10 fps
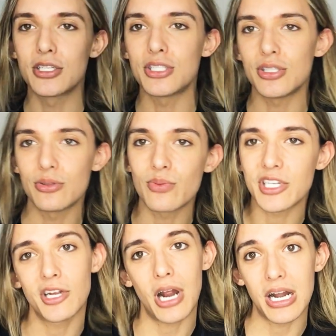Do
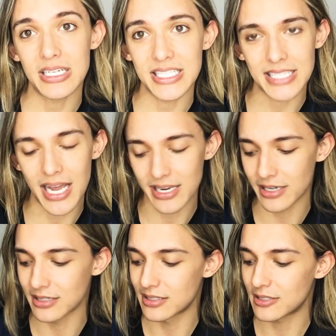what your heart
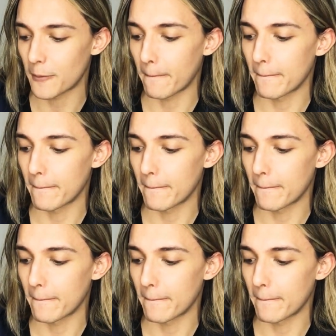desires.